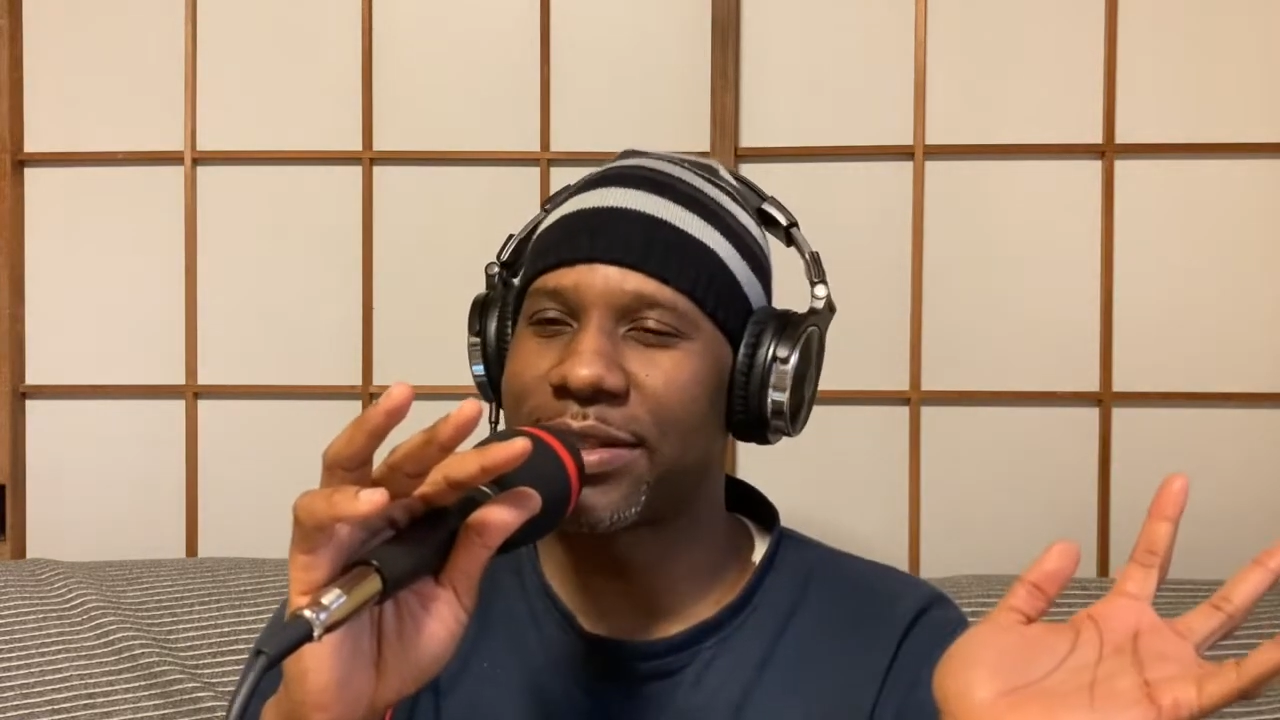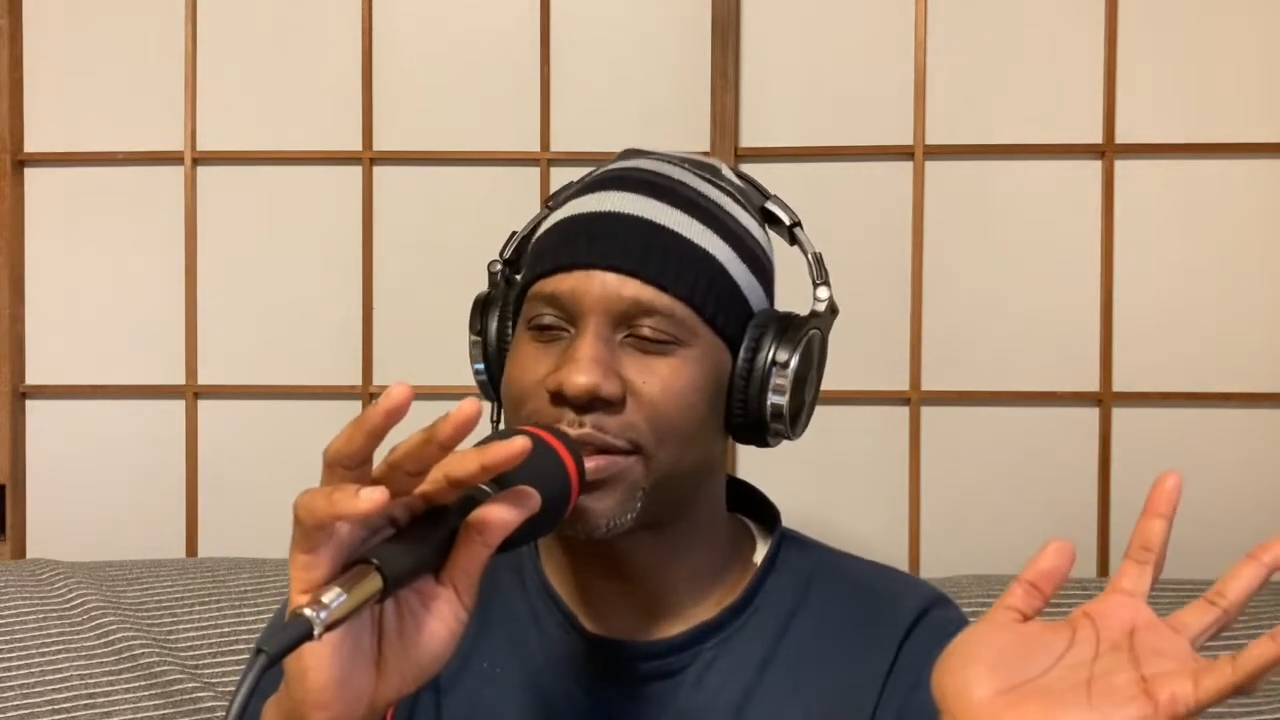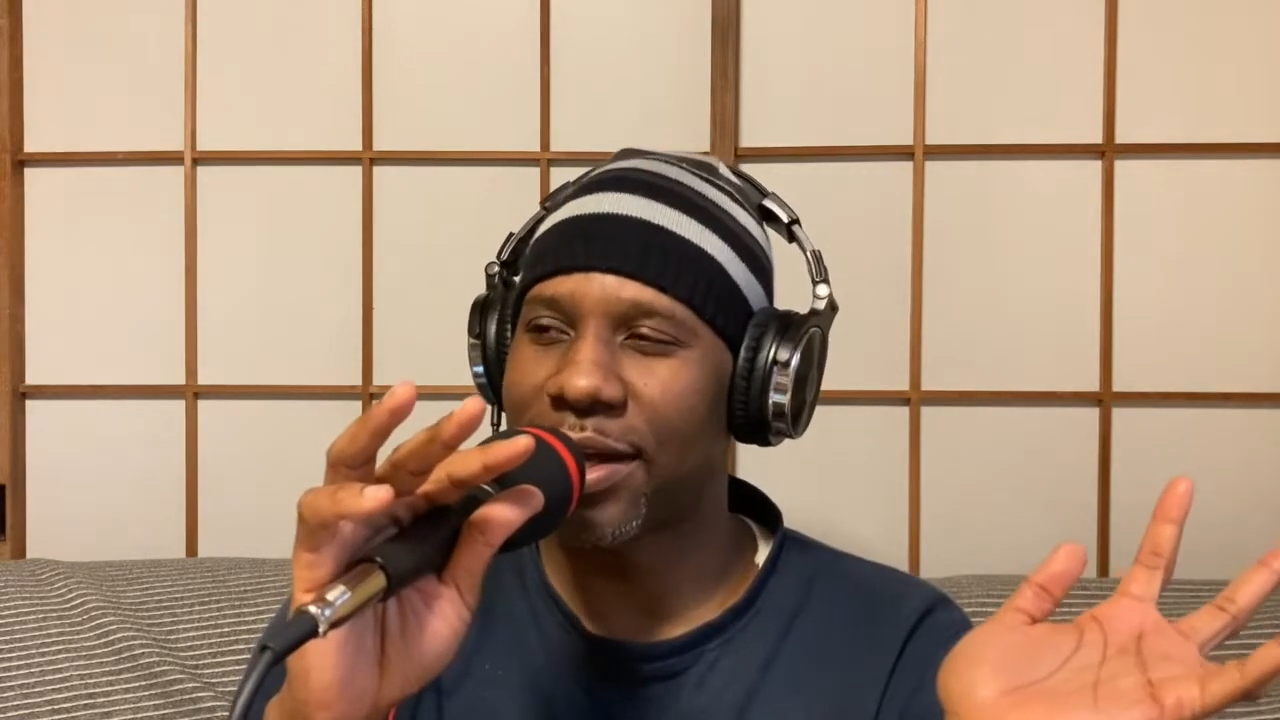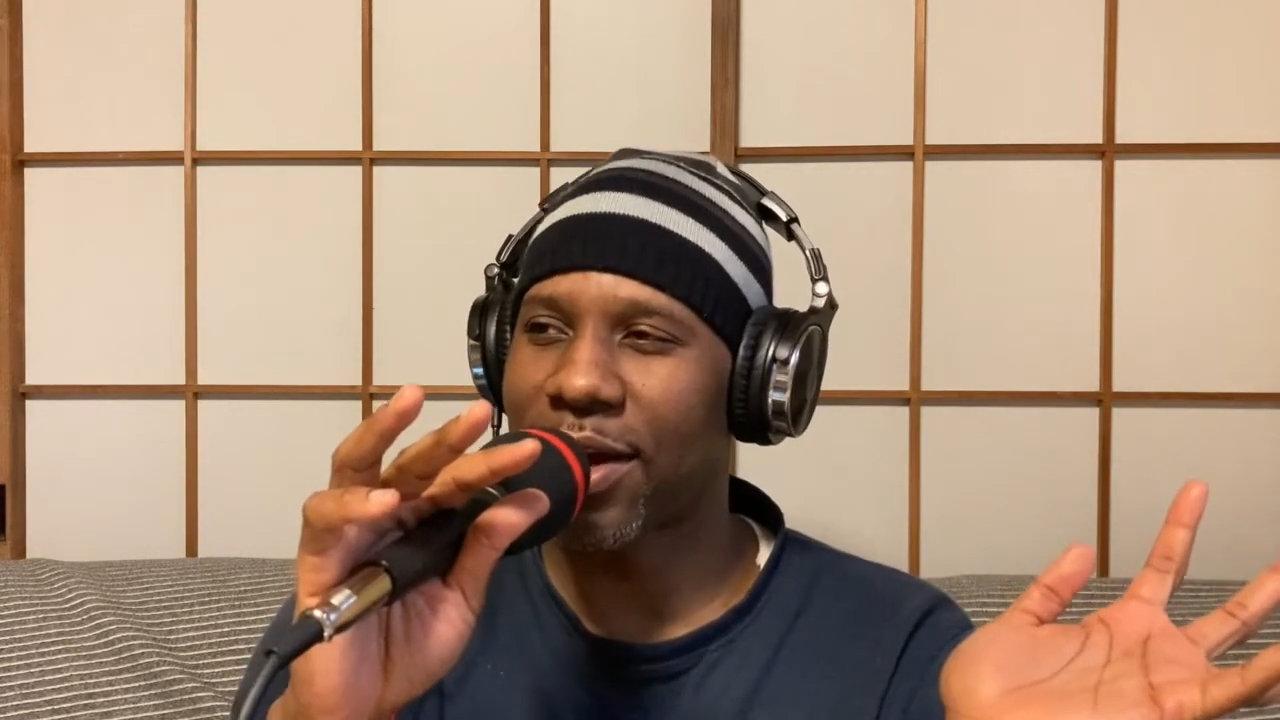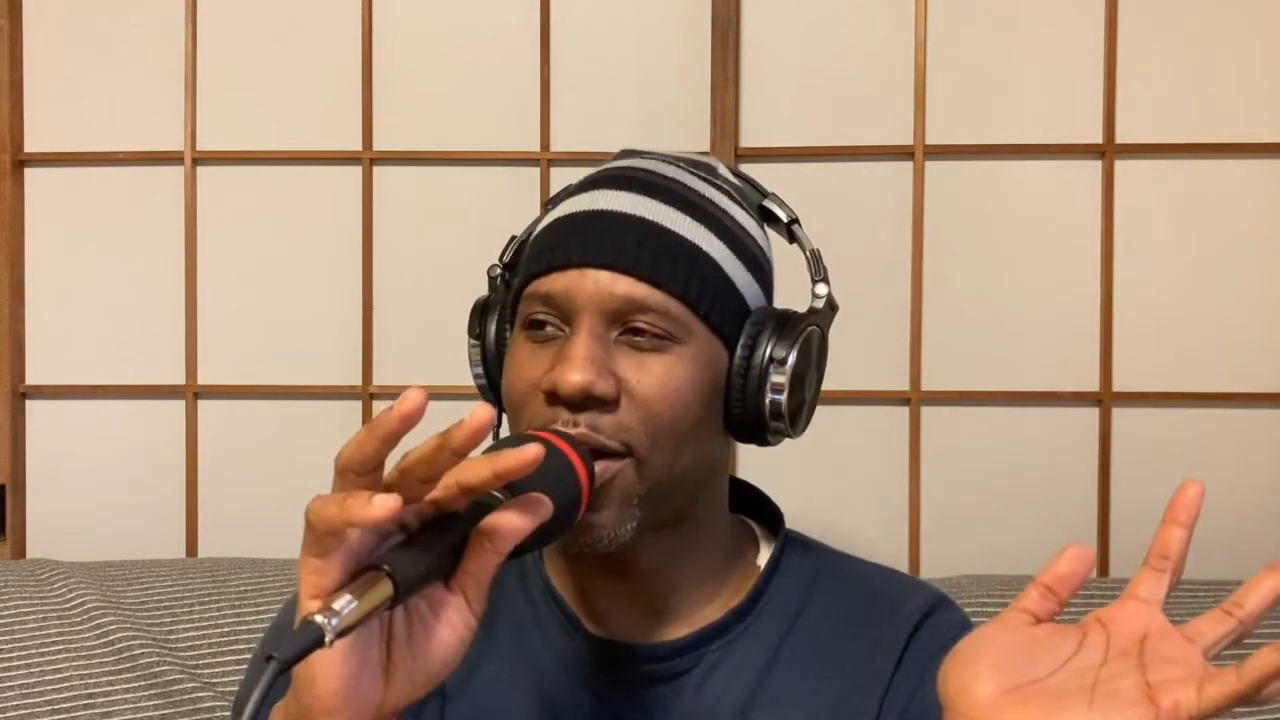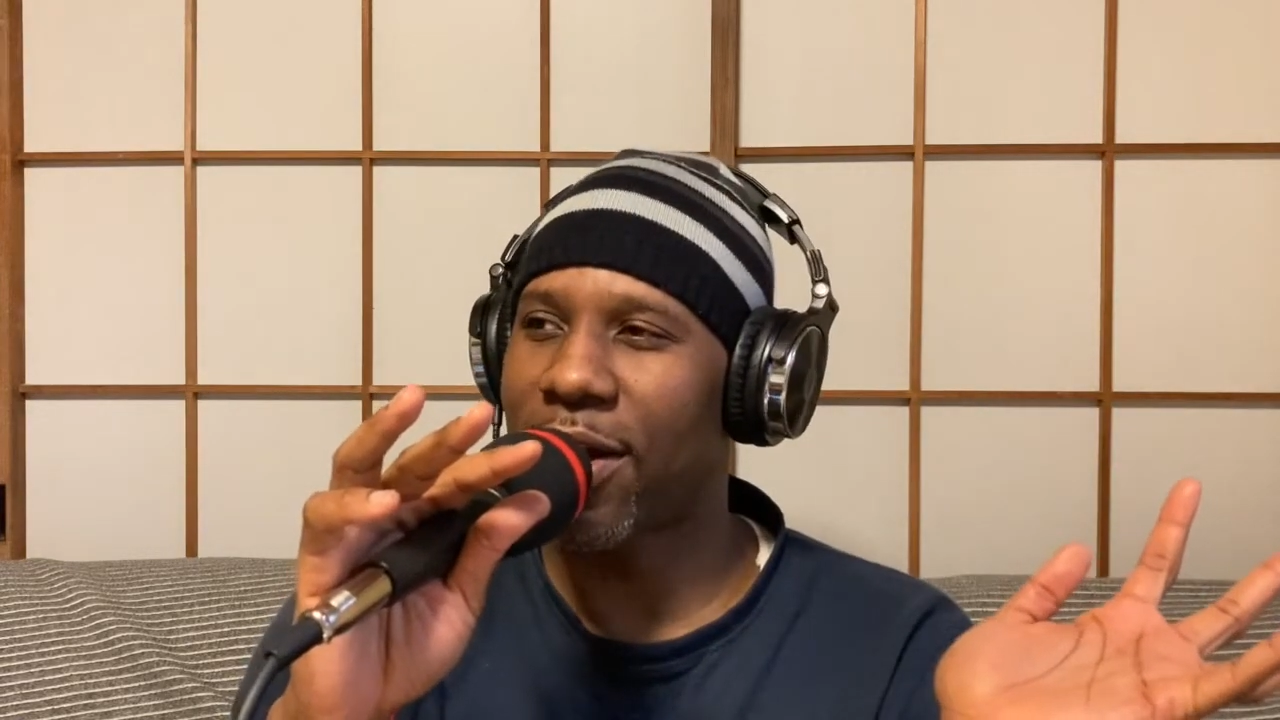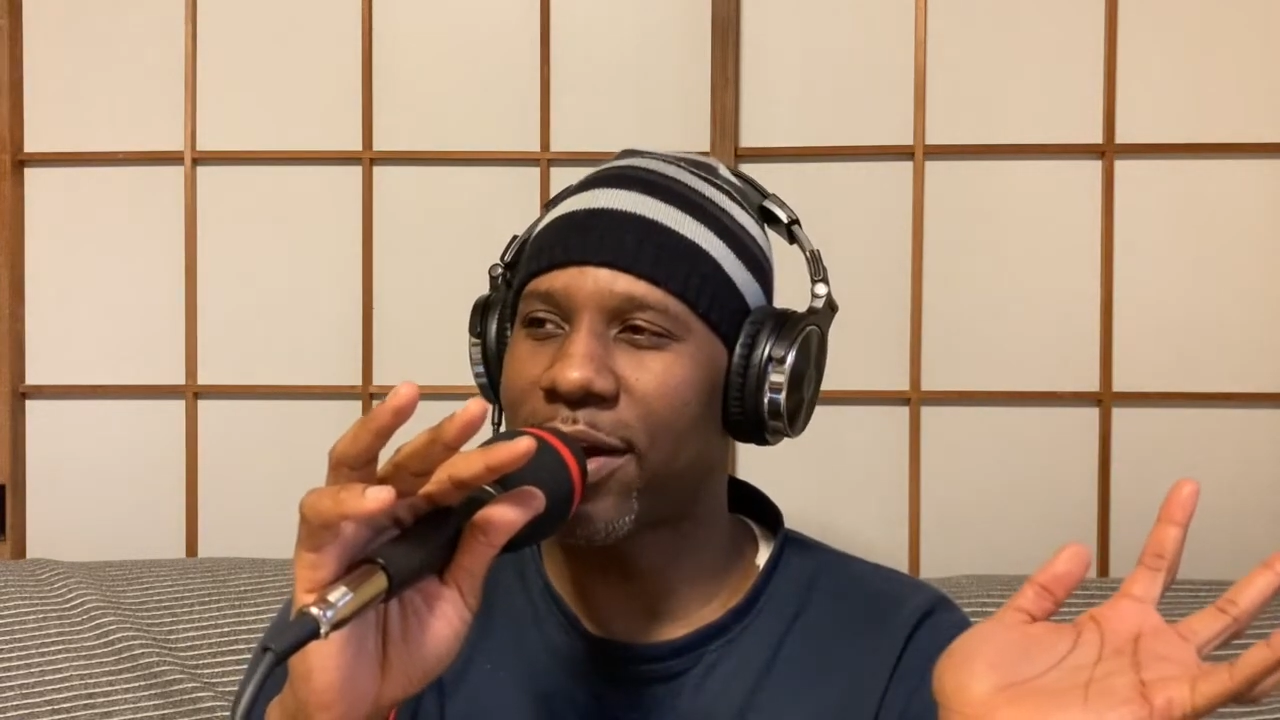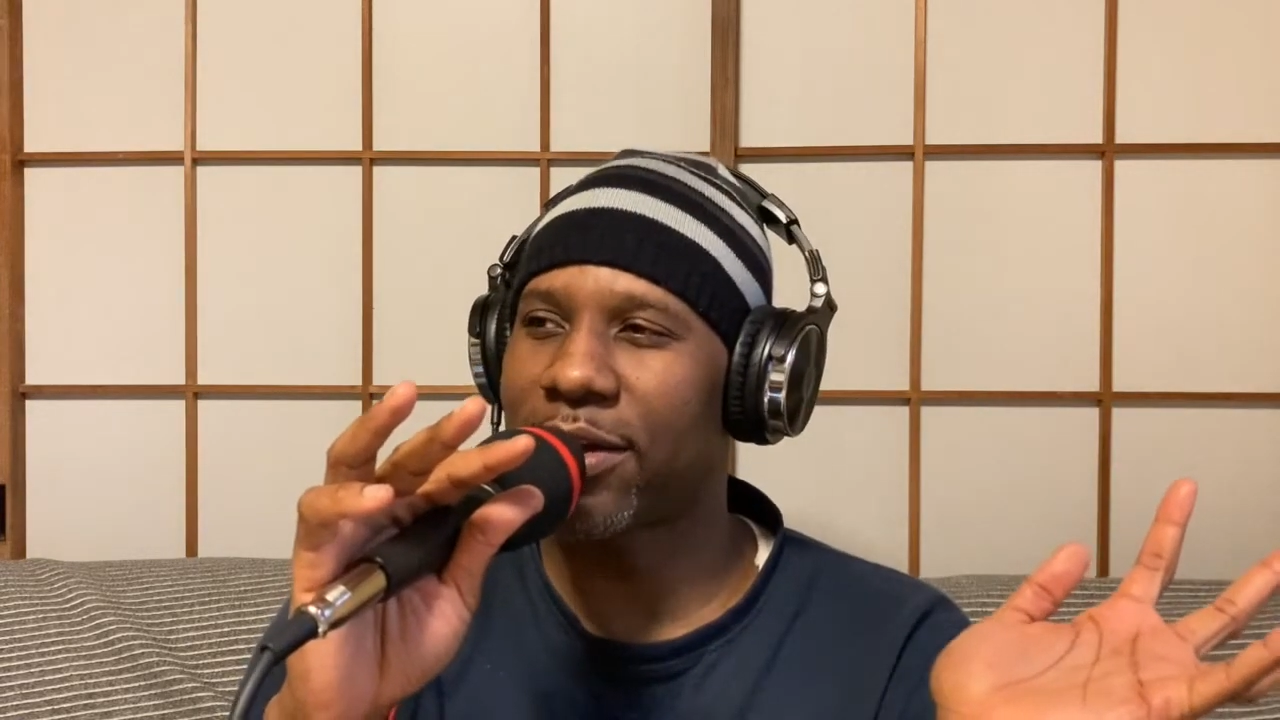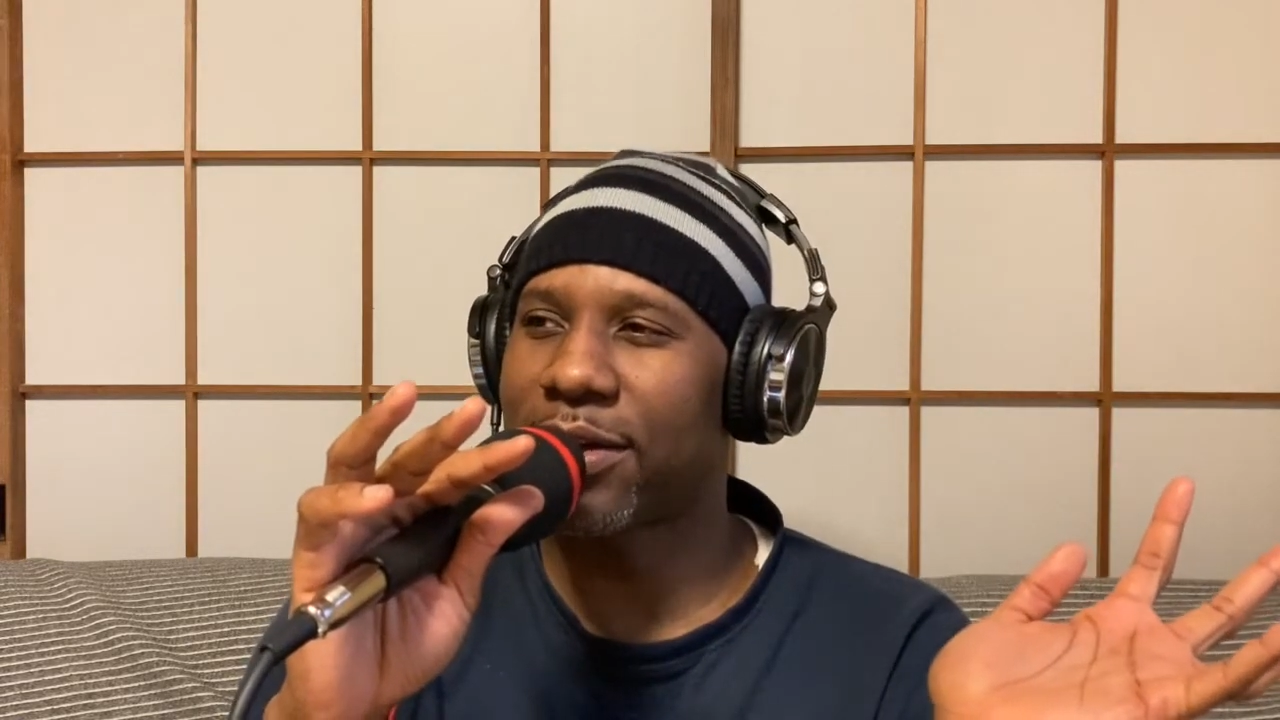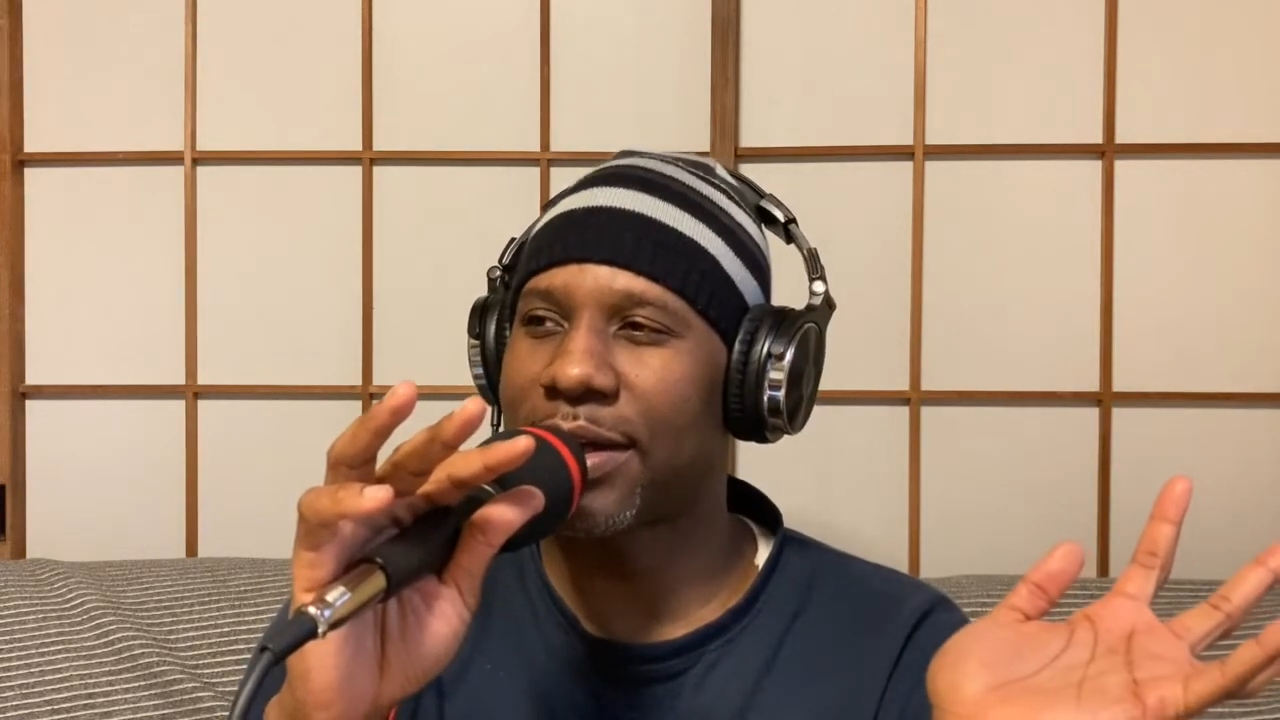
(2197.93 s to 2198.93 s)
Like, all
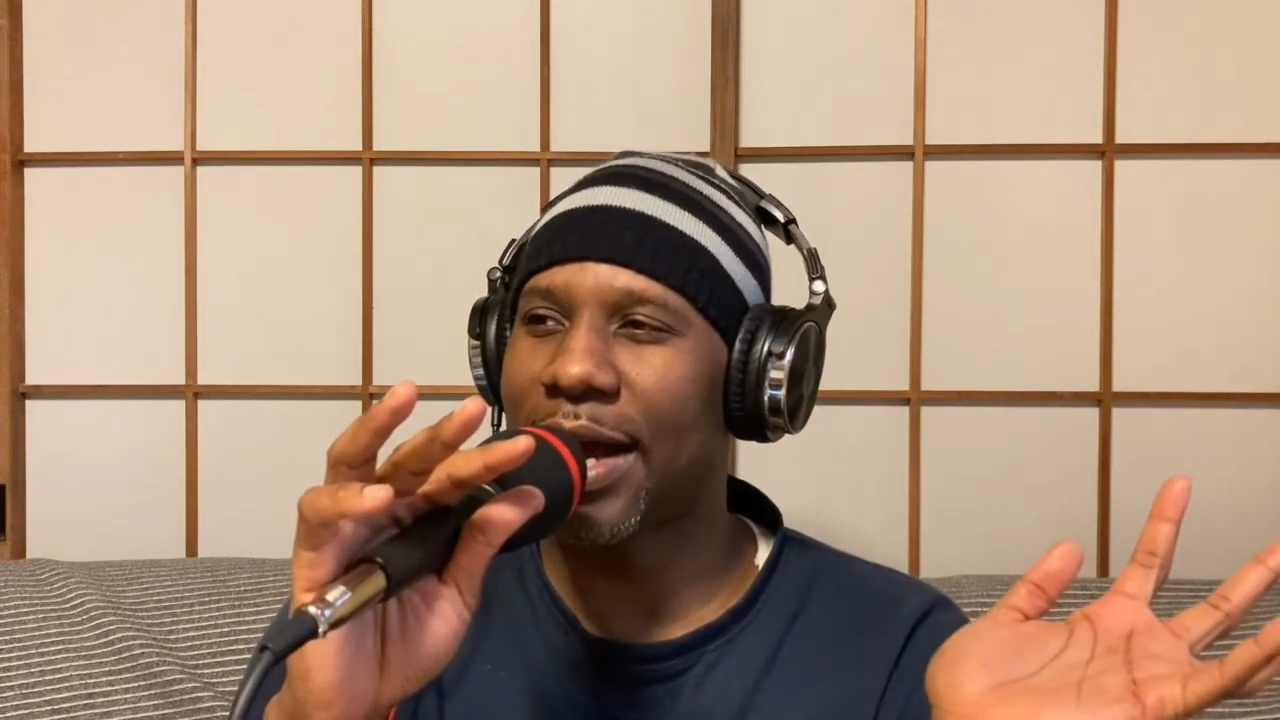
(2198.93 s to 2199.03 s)
right,